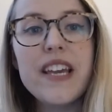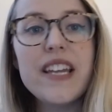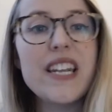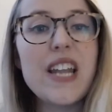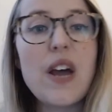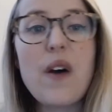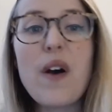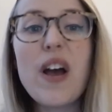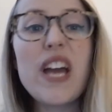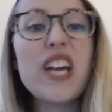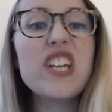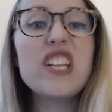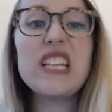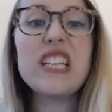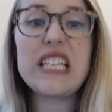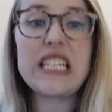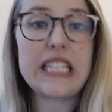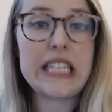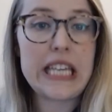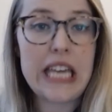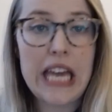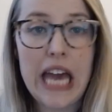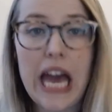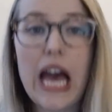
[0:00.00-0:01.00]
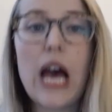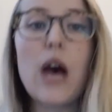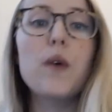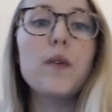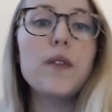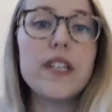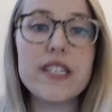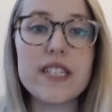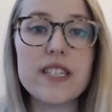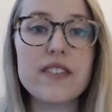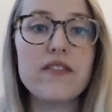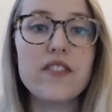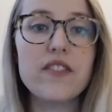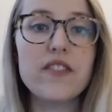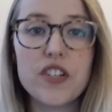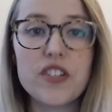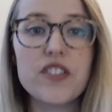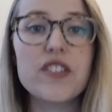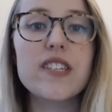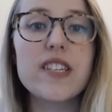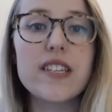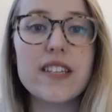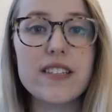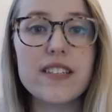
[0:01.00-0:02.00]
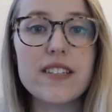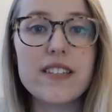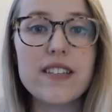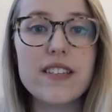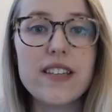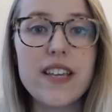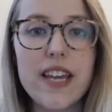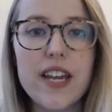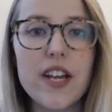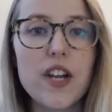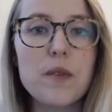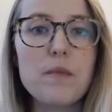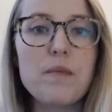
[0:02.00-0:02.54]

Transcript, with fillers: Now, I could list countless verses here